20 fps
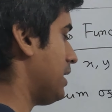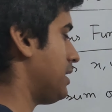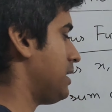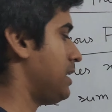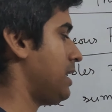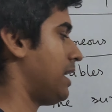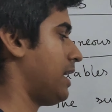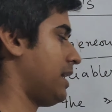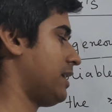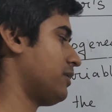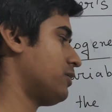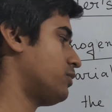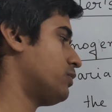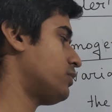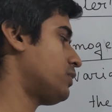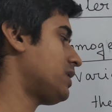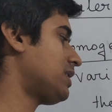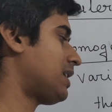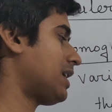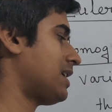Here
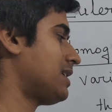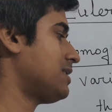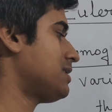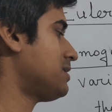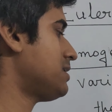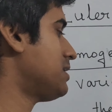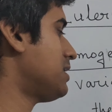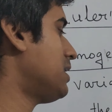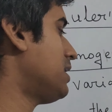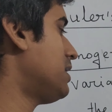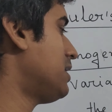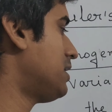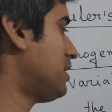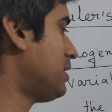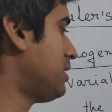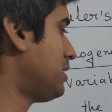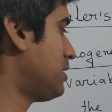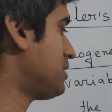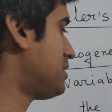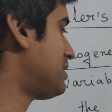we can
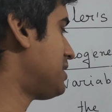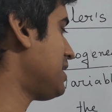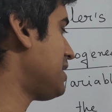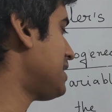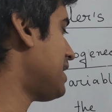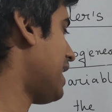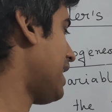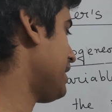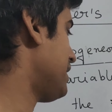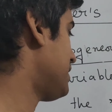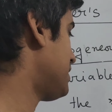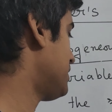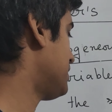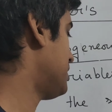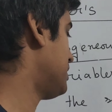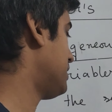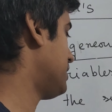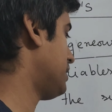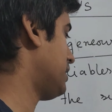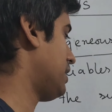see
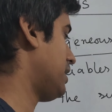that